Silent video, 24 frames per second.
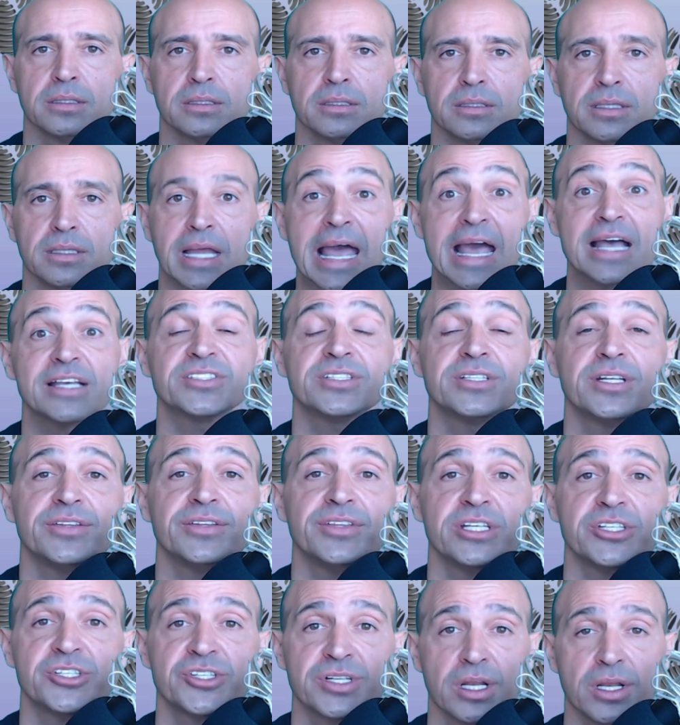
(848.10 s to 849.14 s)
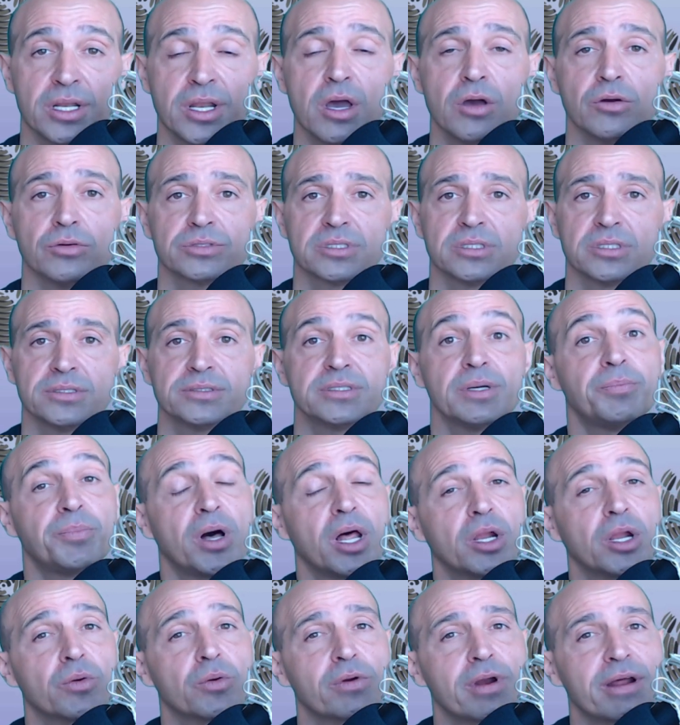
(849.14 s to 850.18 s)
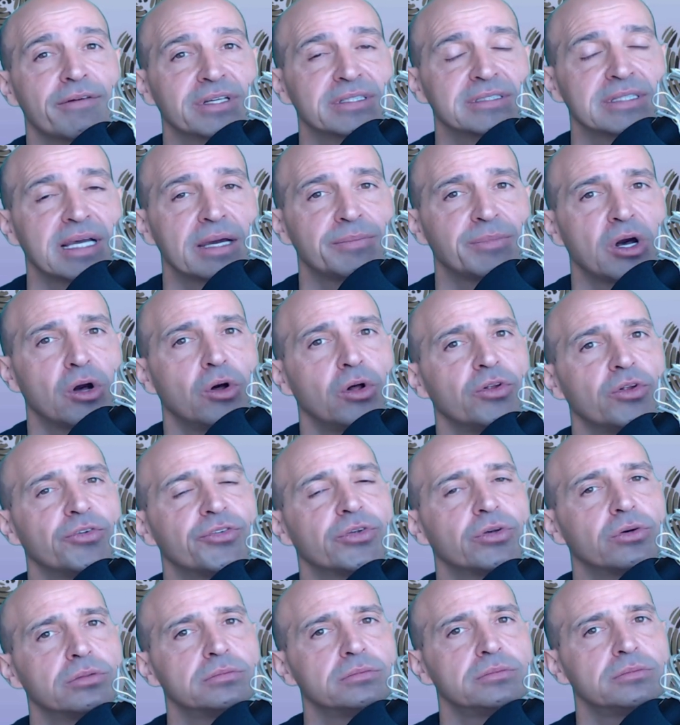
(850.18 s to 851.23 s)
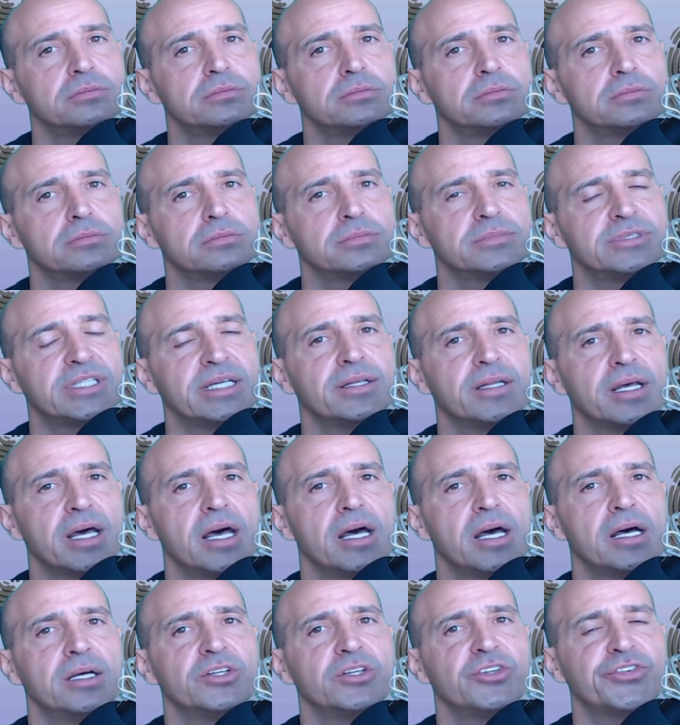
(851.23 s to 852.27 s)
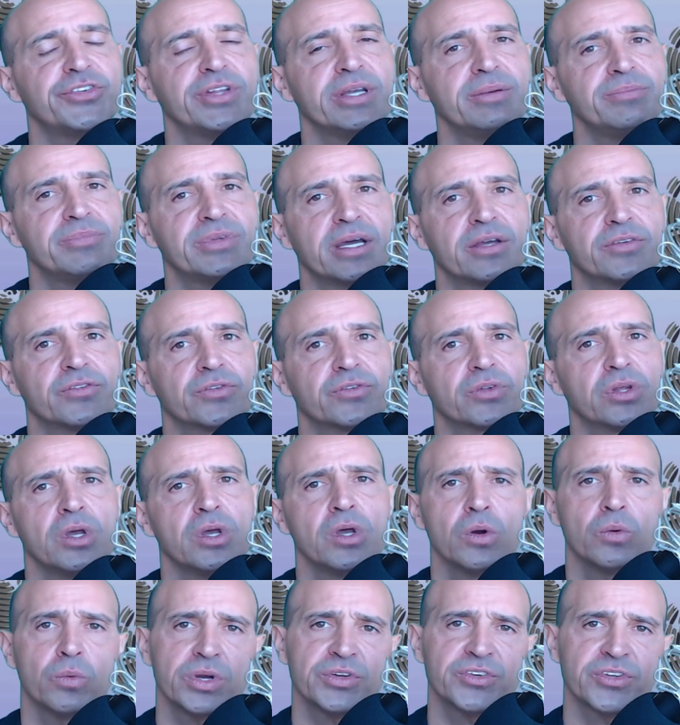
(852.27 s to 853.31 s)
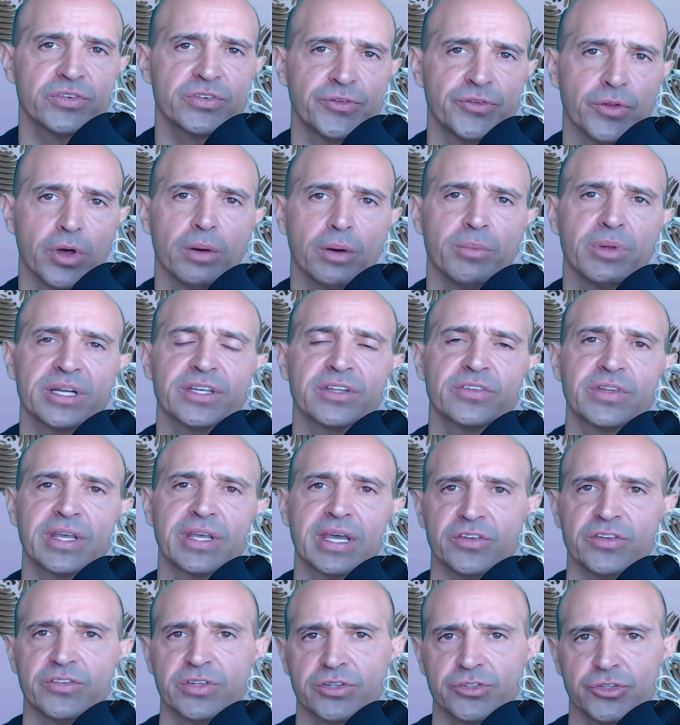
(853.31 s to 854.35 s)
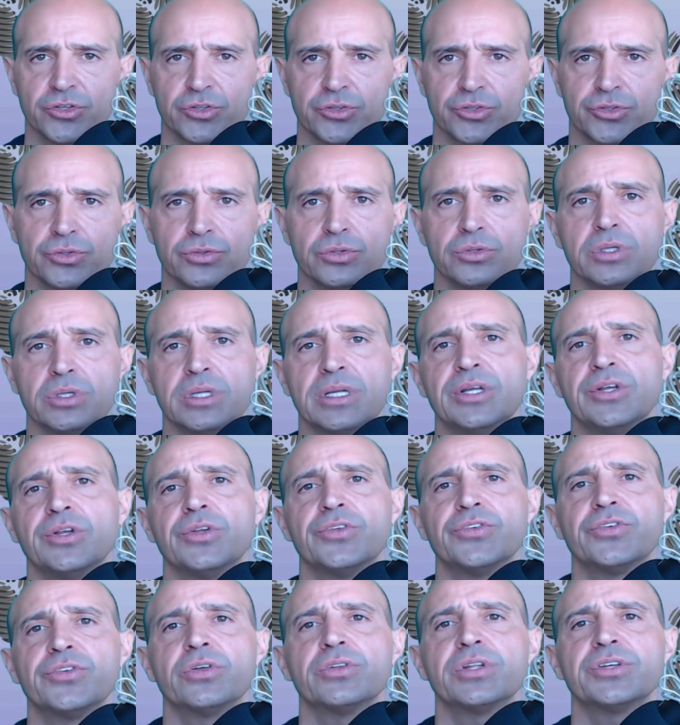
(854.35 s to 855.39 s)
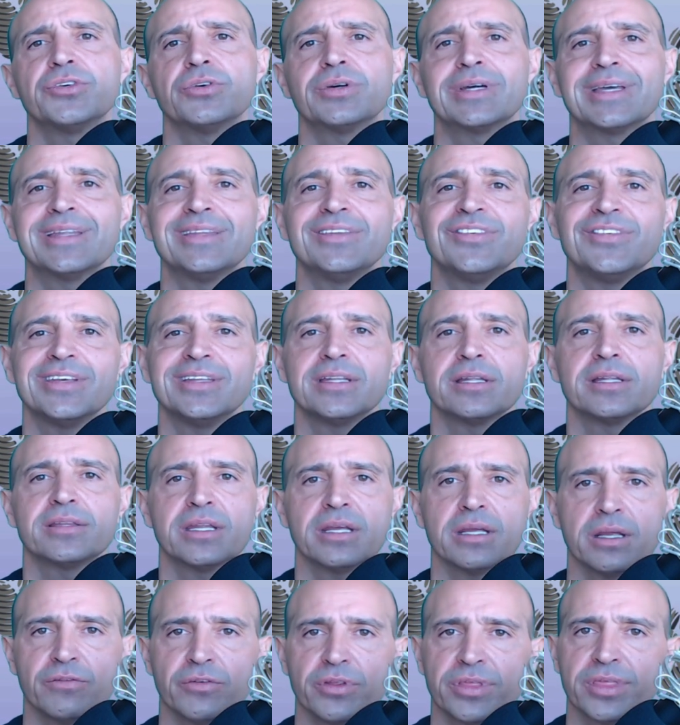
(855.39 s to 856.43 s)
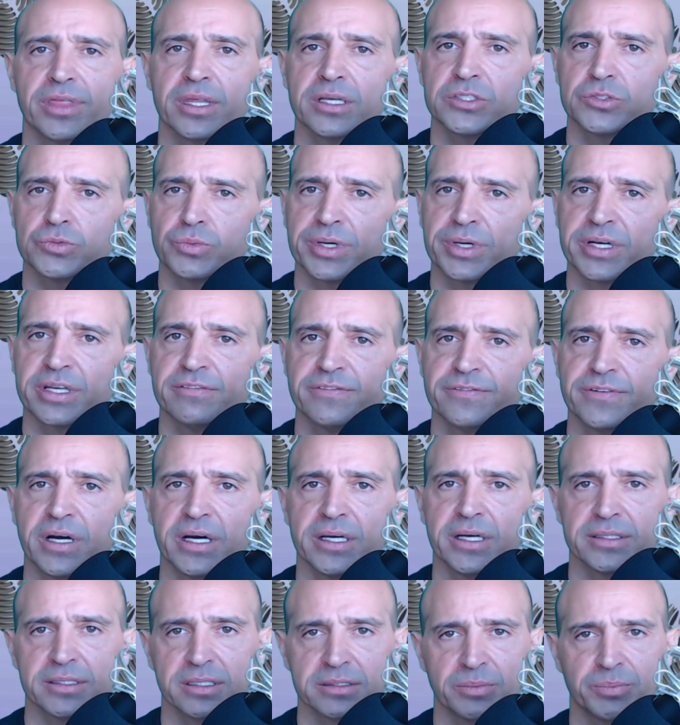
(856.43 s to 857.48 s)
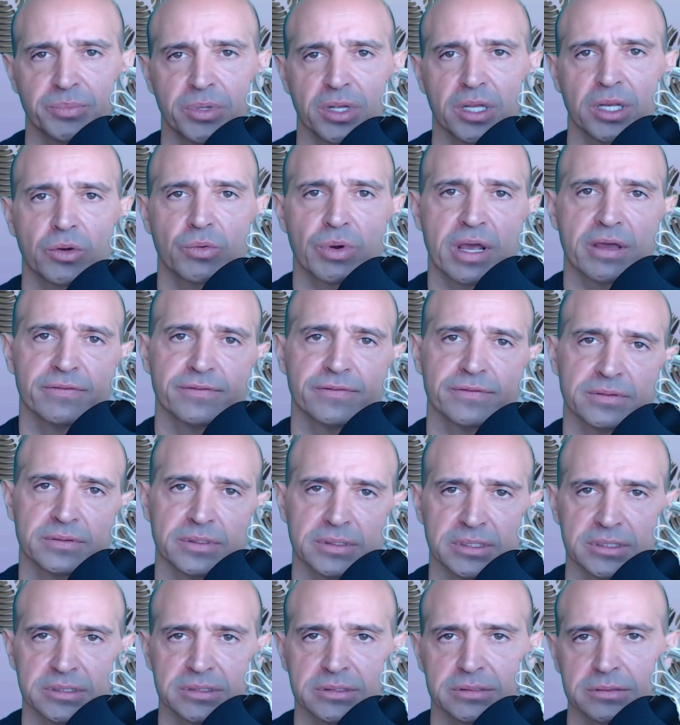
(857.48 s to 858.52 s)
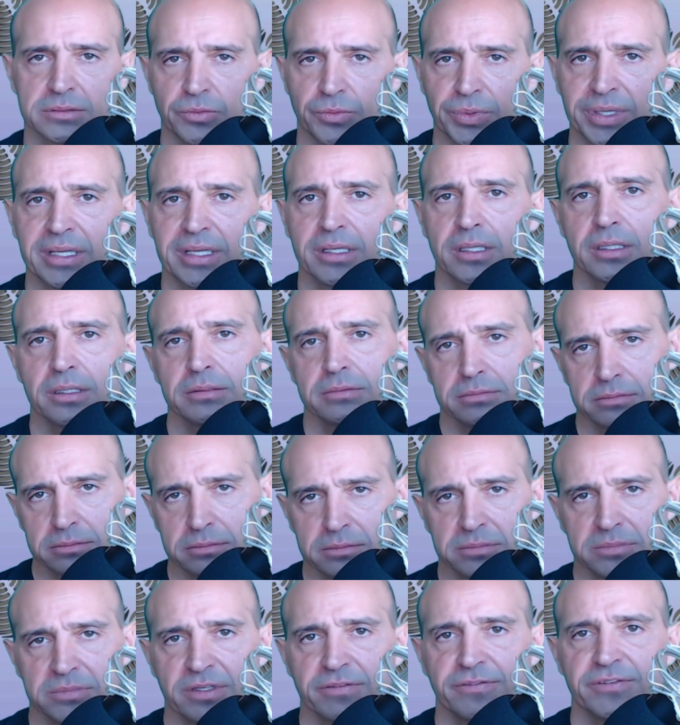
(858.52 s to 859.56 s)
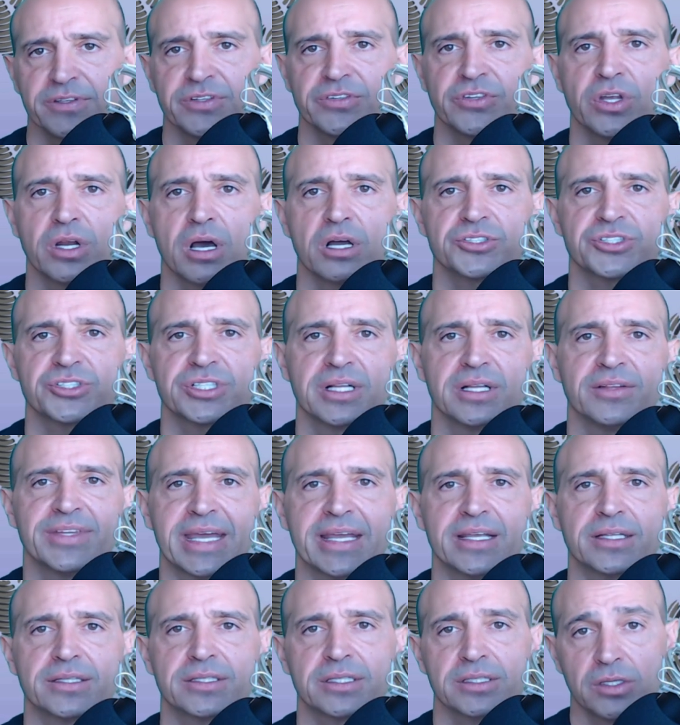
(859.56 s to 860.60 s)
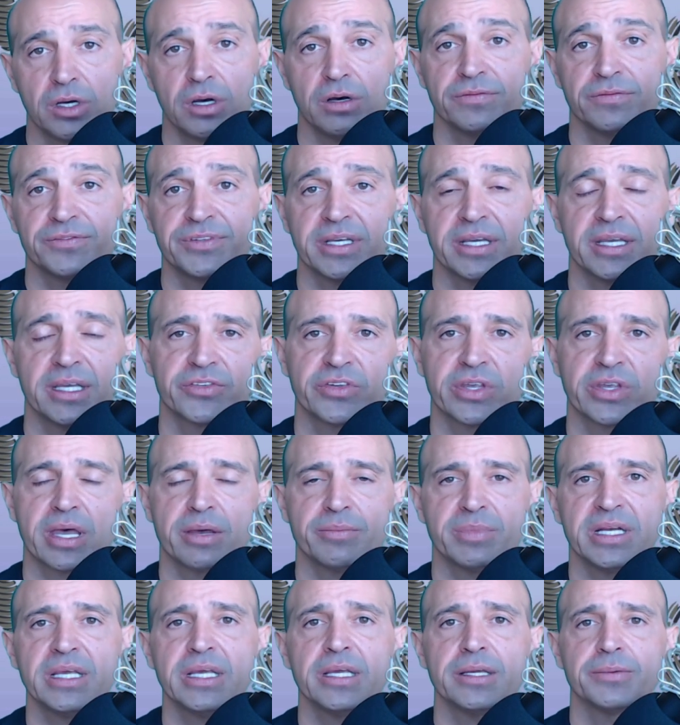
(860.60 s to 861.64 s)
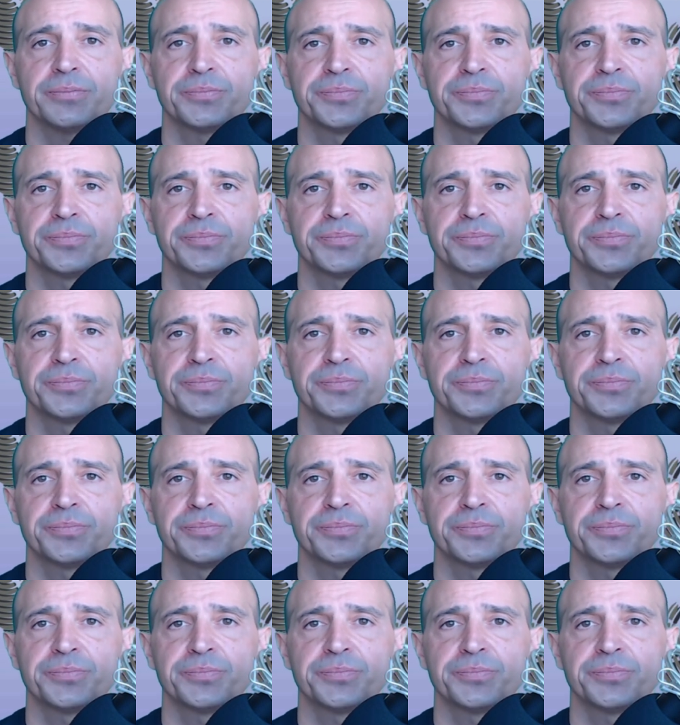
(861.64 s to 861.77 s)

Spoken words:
As an additional note, the polygraph examiner also did a stim test, which is normally a test that you do so that you can see that everything is working fine, that the polygraph is reading the physiological data of the examinee.